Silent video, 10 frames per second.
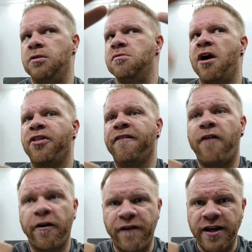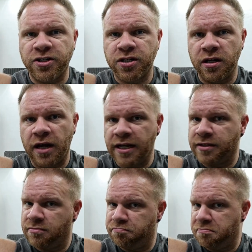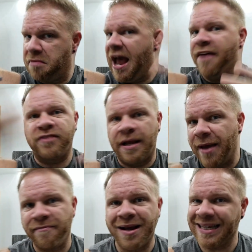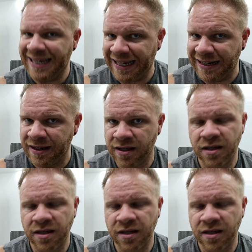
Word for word: Nothing far-fetched. I just half time have my kid.